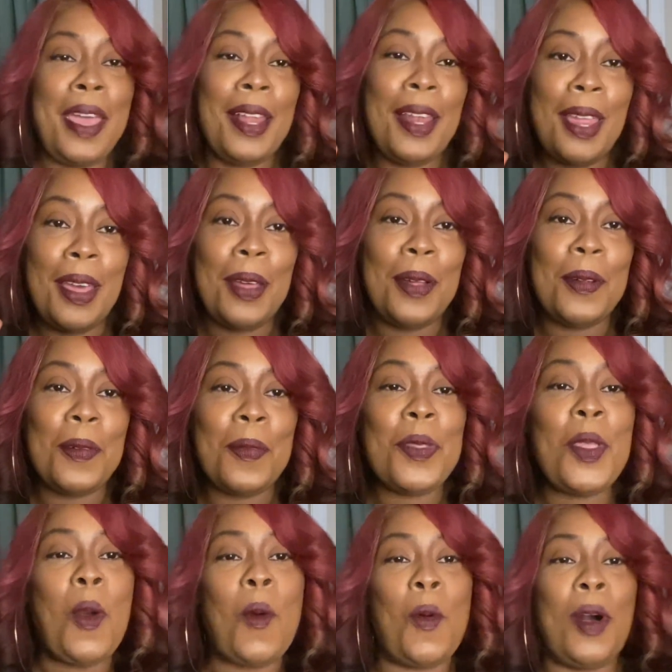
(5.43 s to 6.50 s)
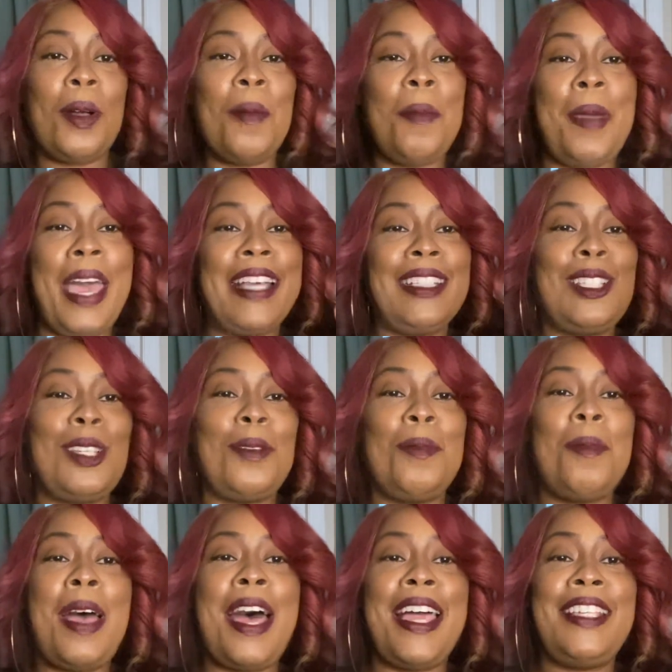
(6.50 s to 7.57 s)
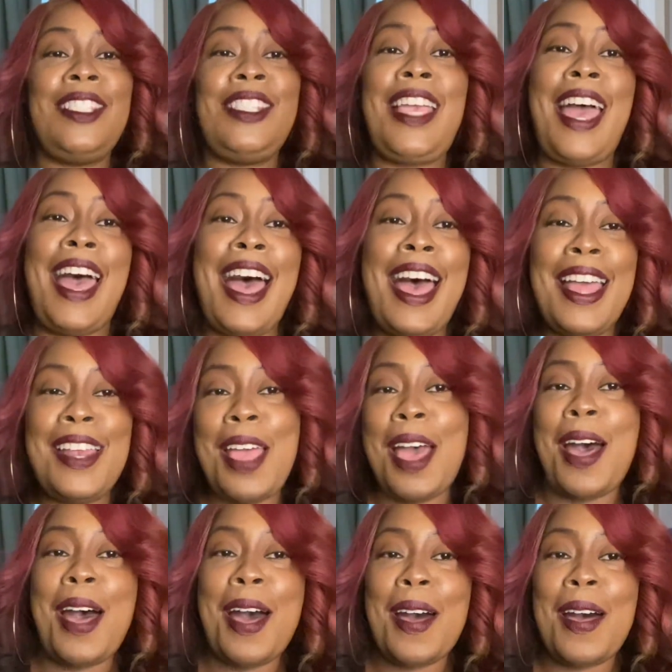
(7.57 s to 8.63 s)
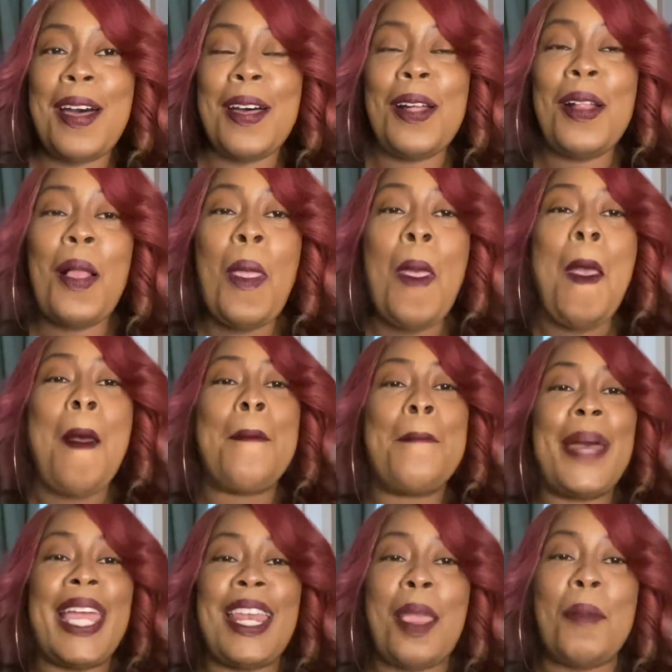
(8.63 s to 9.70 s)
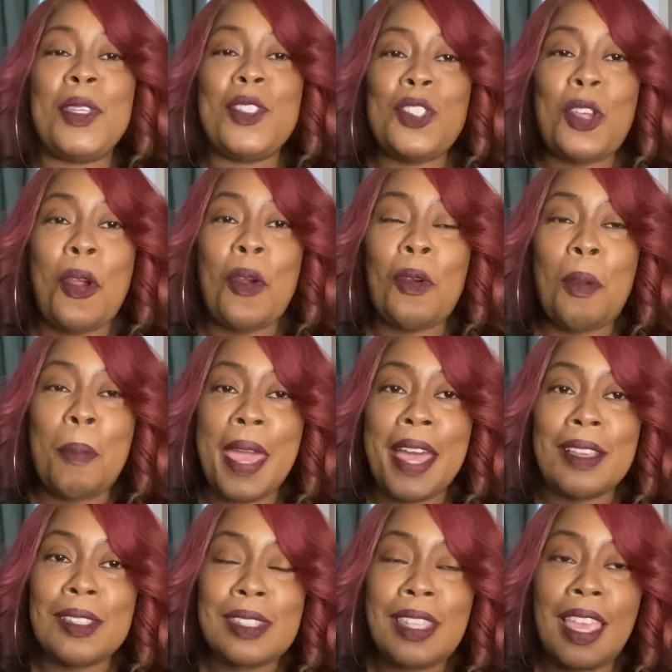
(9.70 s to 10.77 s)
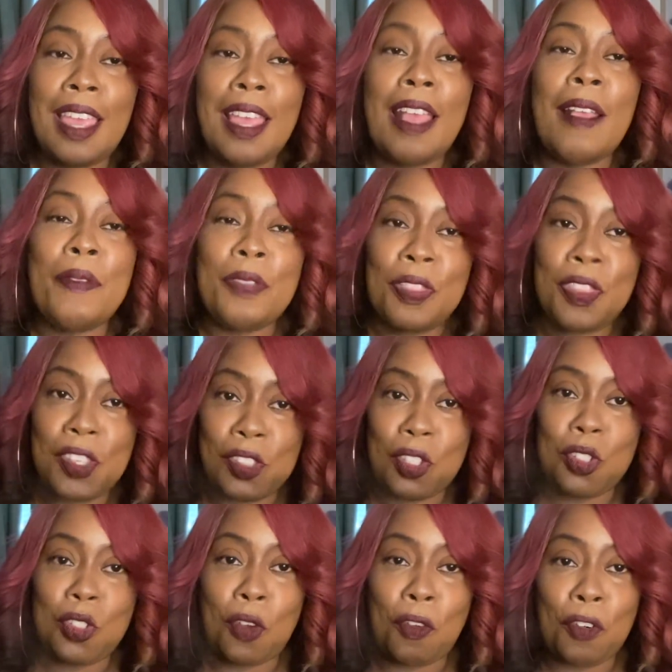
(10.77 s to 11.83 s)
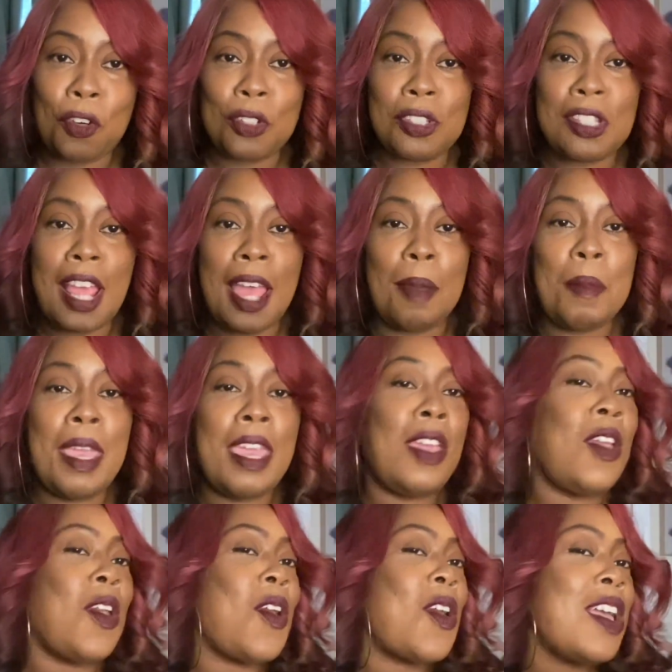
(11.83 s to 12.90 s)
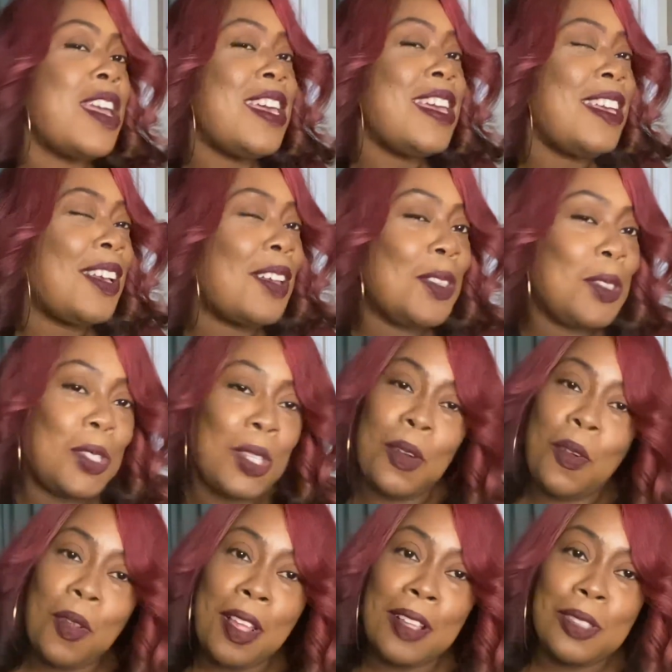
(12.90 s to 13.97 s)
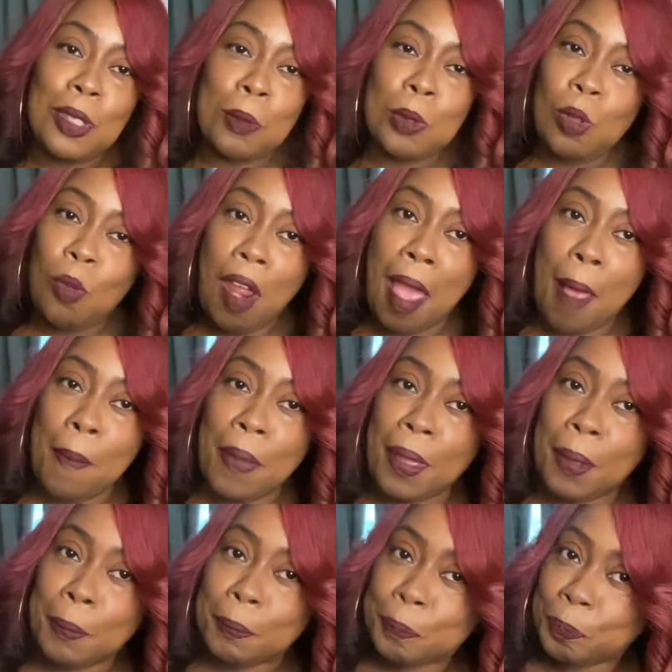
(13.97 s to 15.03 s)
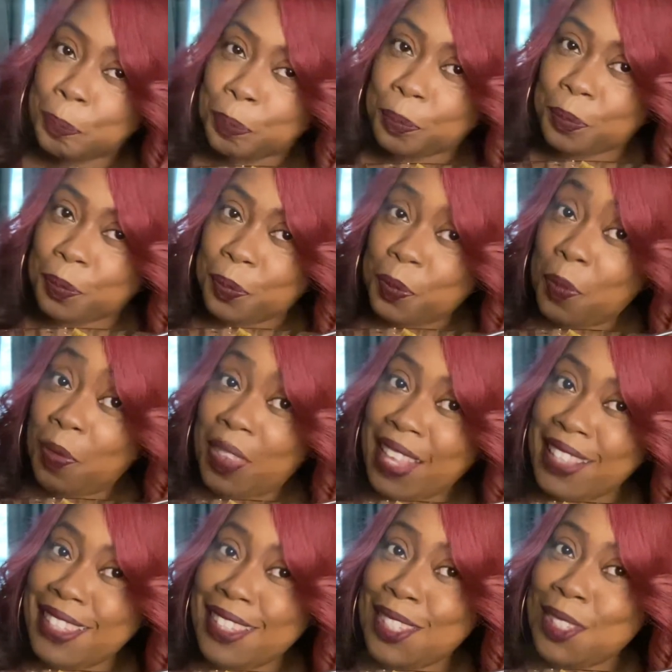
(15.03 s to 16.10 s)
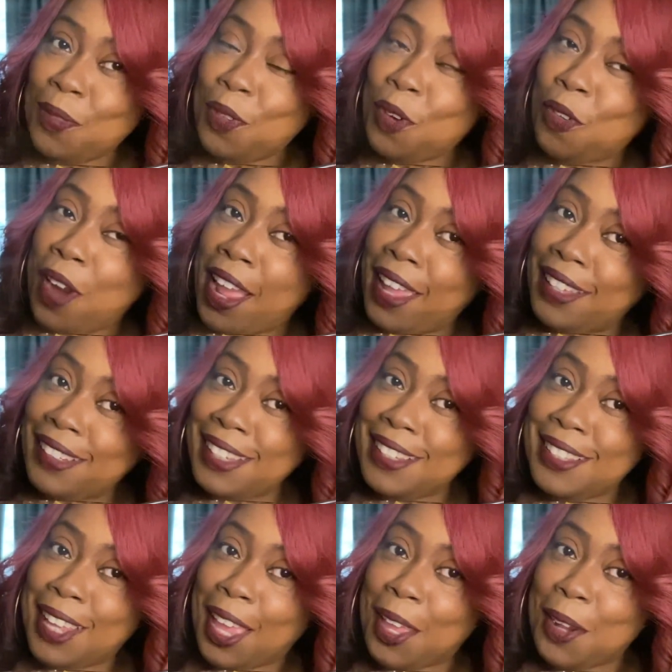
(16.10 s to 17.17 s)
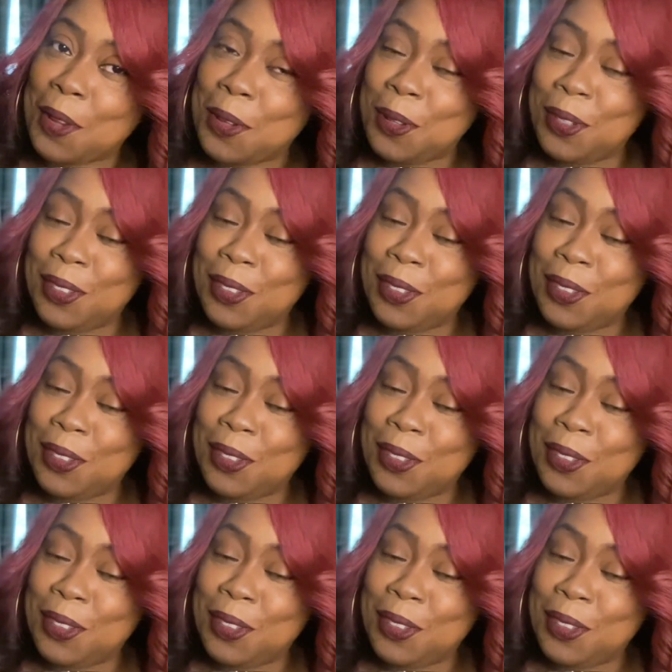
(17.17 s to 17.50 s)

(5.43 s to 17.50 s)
Hello, welcome back to my channel. My name is Cheryl Grabowski. If this is your first time here, considering subscribing. This is a variety channel.